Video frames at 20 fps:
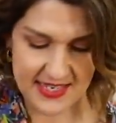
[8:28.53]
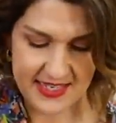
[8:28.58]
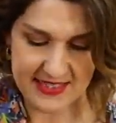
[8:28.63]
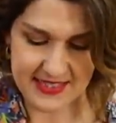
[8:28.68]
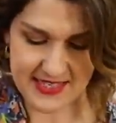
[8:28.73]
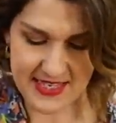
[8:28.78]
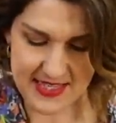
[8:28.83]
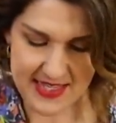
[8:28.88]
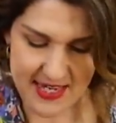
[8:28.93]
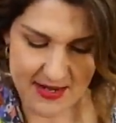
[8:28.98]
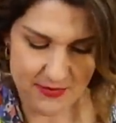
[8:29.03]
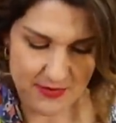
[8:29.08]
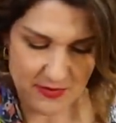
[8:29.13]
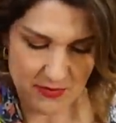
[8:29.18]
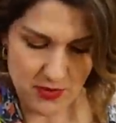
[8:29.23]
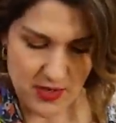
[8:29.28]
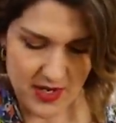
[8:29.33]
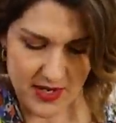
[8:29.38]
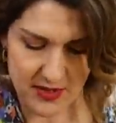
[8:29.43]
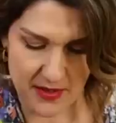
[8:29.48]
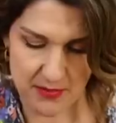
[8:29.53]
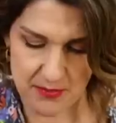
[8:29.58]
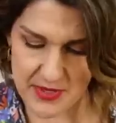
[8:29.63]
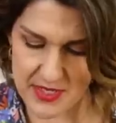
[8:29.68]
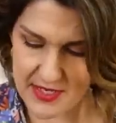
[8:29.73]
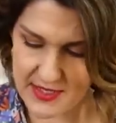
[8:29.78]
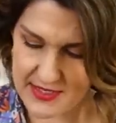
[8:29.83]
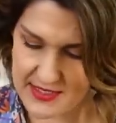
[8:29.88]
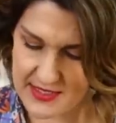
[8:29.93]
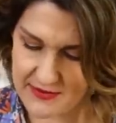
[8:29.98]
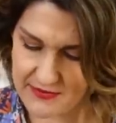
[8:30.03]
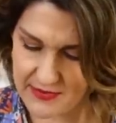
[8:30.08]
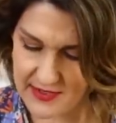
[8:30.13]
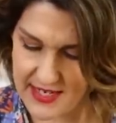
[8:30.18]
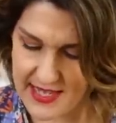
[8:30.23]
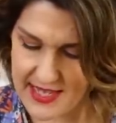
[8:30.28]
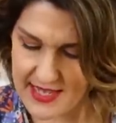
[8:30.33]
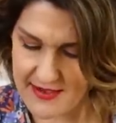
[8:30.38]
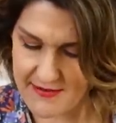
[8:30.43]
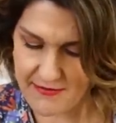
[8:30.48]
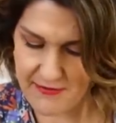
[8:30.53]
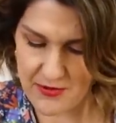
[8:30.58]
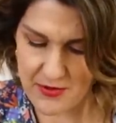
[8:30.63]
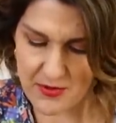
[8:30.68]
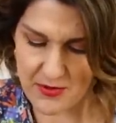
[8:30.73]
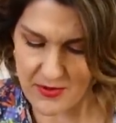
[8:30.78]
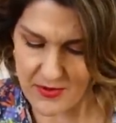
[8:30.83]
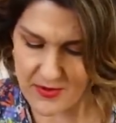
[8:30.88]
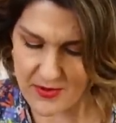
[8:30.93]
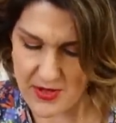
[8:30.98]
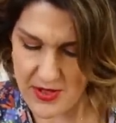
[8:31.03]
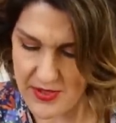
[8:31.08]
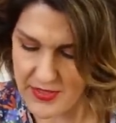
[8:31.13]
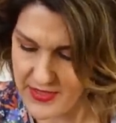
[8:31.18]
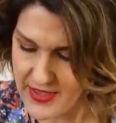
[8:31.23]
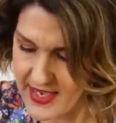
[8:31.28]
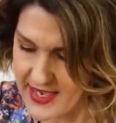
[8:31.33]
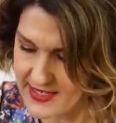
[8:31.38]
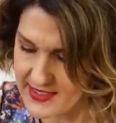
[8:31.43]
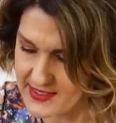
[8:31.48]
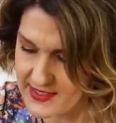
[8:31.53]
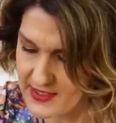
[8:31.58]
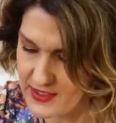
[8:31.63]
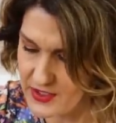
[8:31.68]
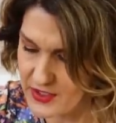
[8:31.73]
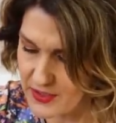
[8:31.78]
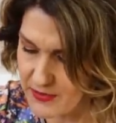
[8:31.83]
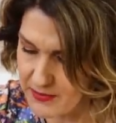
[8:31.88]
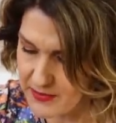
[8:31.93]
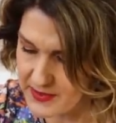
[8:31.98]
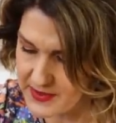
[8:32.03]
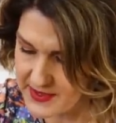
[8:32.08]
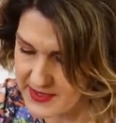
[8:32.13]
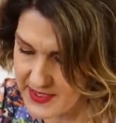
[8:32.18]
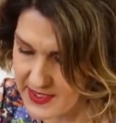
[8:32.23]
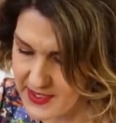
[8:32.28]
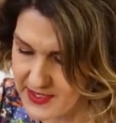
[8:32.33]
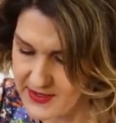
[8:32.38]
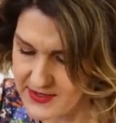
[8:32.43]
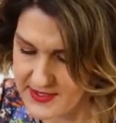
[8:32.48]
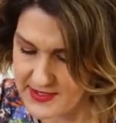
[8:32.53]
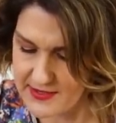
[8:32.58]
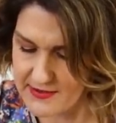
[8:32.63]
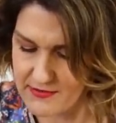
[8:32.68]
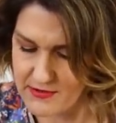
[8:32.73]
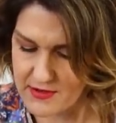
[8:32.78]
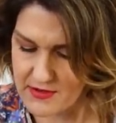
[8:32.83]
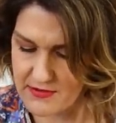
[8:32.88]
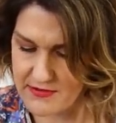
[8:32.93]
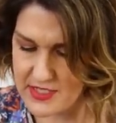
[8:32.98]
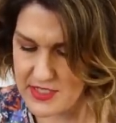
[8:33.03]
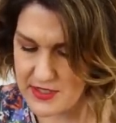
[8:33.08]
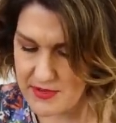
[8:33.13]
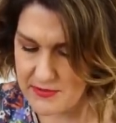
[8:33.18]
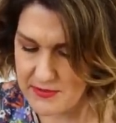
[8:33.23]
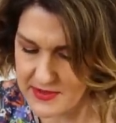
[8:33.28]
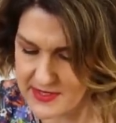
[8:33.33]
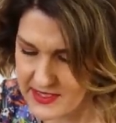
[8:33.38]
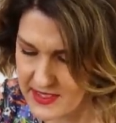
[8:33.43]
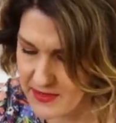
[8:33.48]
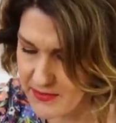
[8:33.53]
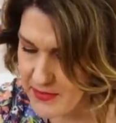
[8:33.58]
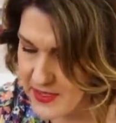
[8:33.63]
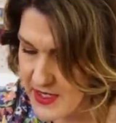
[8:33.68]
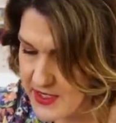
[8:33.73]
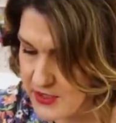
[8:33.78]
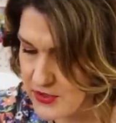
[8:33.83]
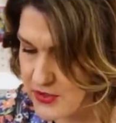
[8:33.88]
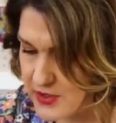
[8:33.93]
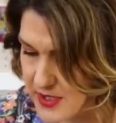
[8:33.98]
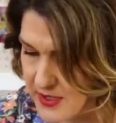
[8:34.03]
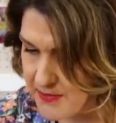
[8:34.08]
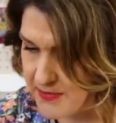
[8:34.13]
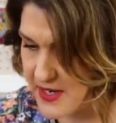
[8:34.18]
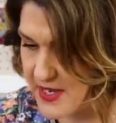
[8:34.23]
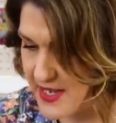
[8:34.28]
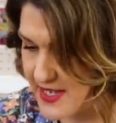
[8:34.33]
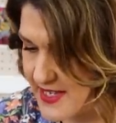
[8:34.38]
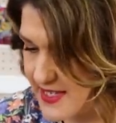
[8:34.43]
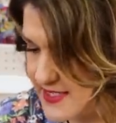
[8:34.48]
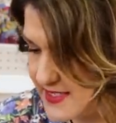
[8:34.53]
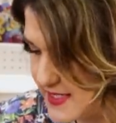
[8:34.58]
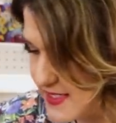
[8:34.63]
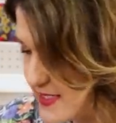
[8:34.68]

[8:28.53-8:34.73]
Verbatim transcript: so that would work beautifully for that jumpsuit the rory jumpsuit by true bias